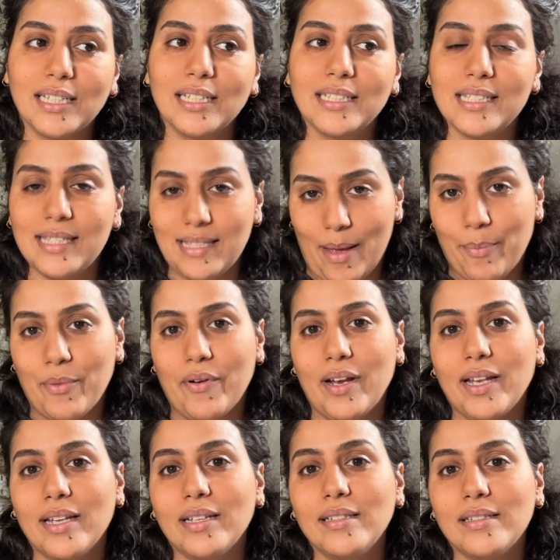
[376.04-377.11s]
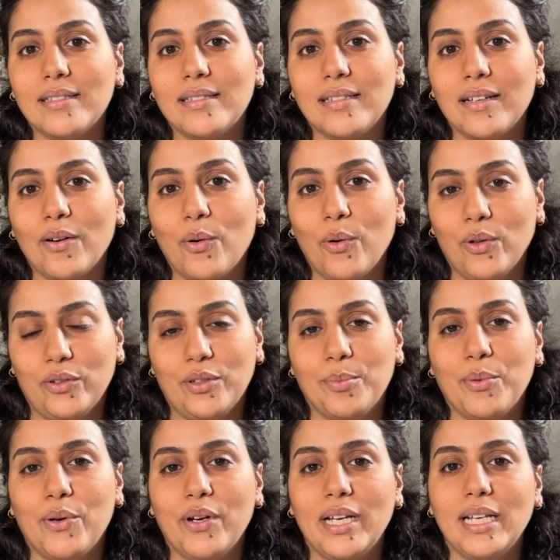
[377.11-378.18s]
separated the older
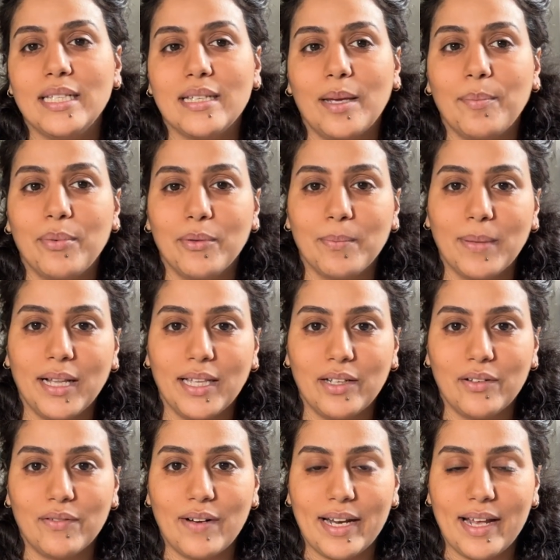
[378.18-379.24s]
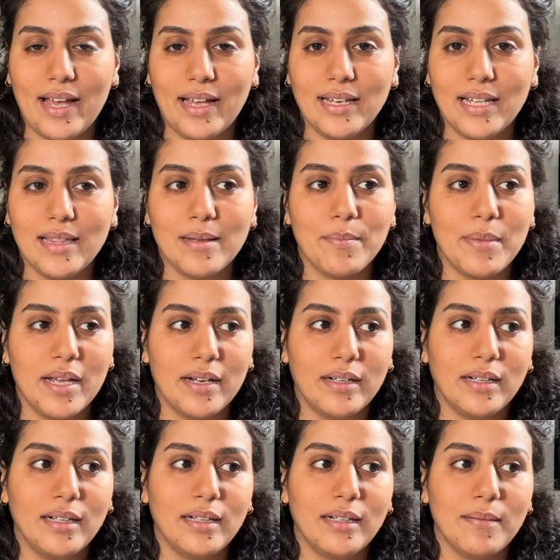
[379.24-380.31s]
boys. I put my little redhead in the
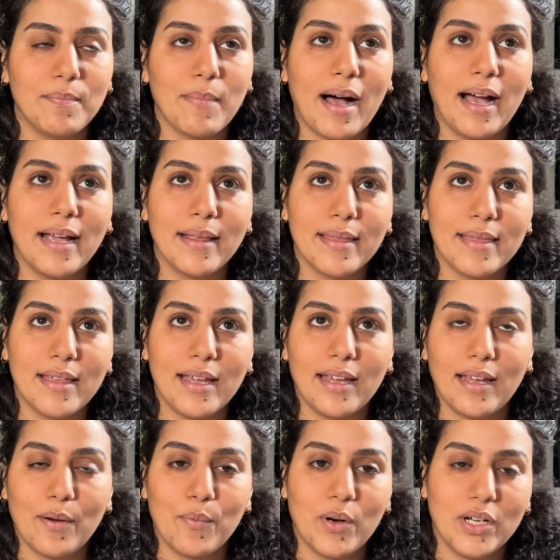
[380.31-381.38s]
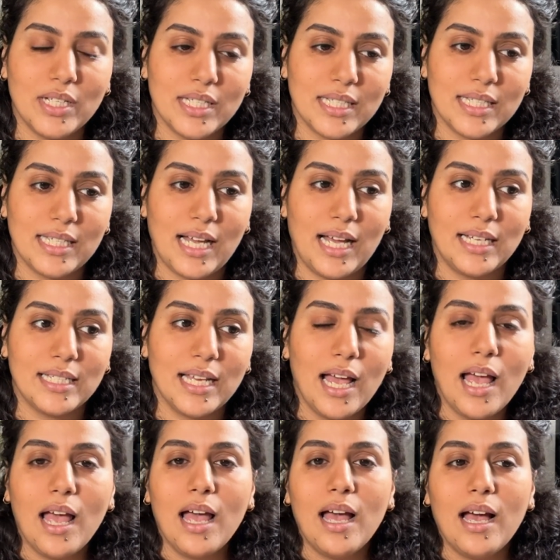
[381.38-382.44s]
middle. My thinking was that
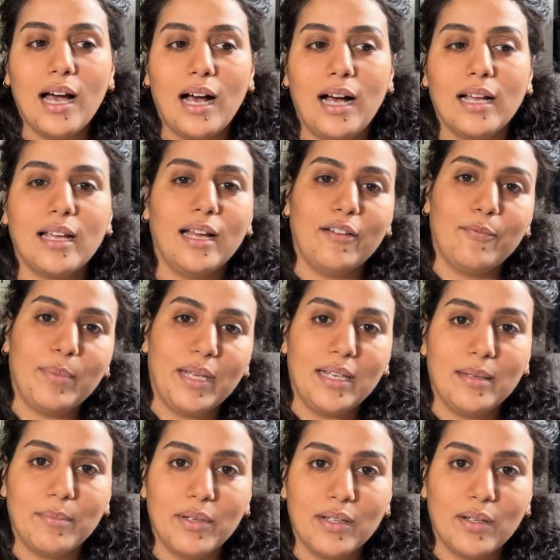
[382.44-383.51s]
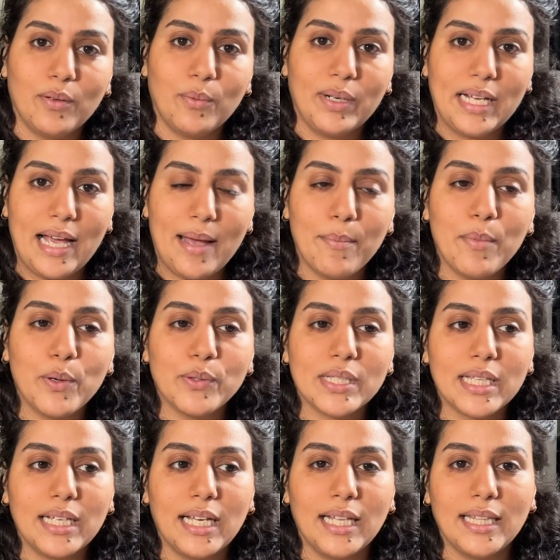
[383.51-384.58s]
I'll kind of be in the middle with him
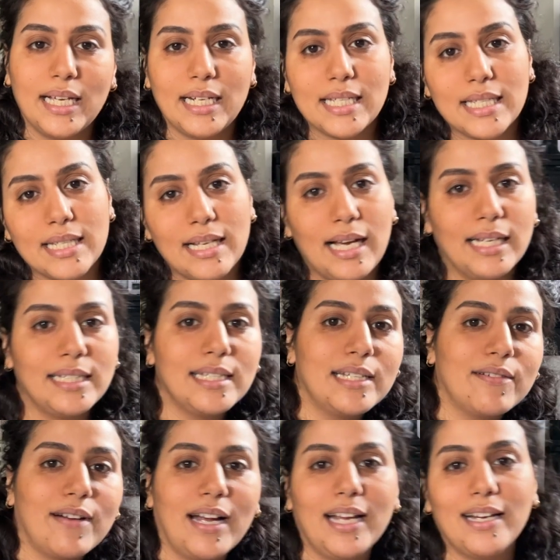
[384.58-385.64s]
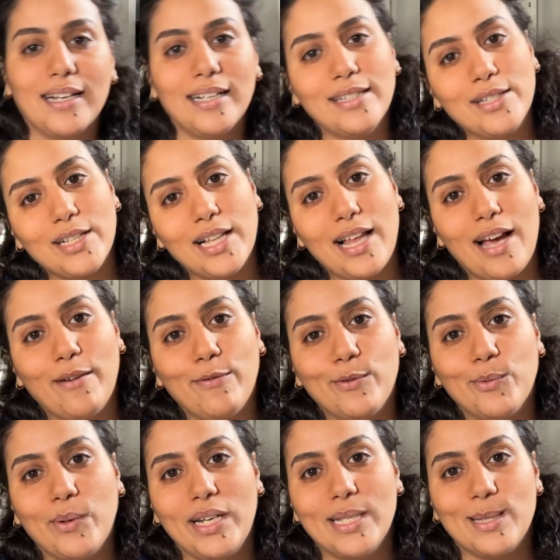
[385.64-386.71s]
mostly, and then slide to the right and to the
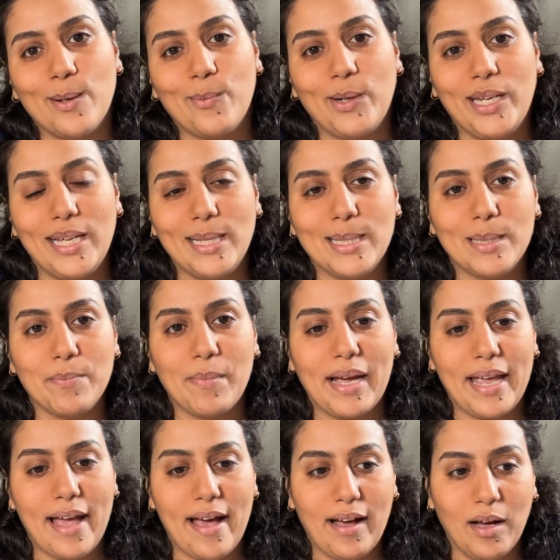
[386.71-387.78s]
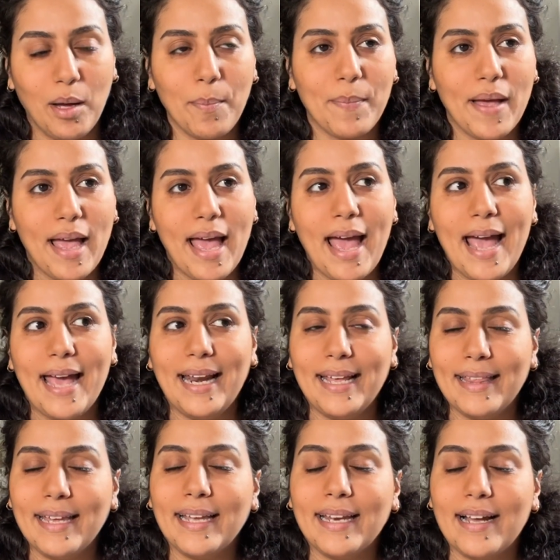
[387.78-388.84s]
left when someone needs my help. And I
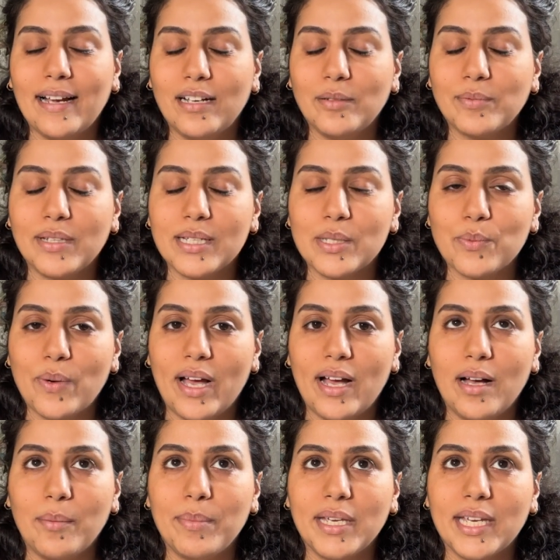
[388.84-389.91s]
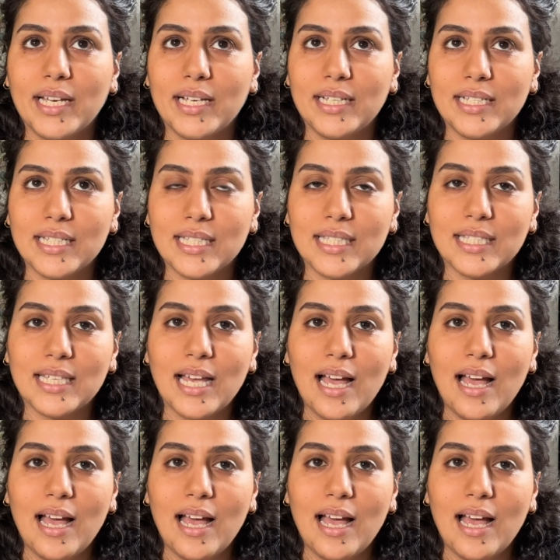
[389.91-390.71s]
think it helped as well because